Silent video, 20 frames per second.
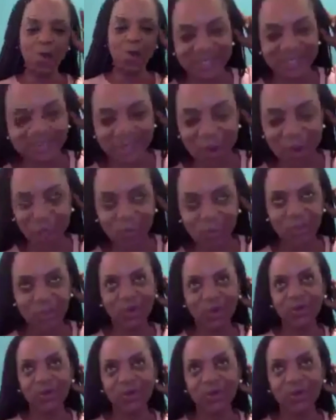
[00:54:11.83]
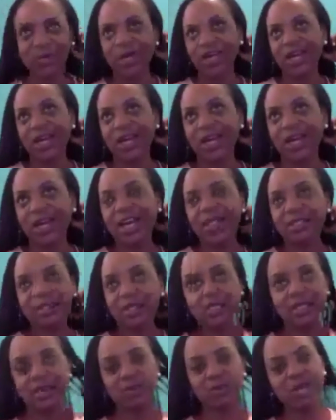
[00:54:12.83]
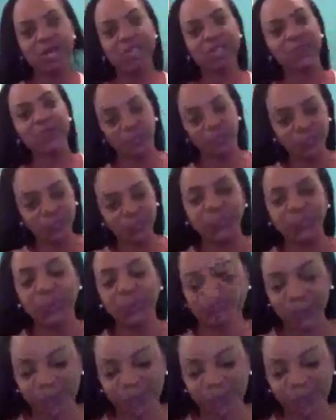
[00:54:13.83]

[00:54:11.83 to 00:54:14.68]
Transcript: but this is home too. And so that's what I do.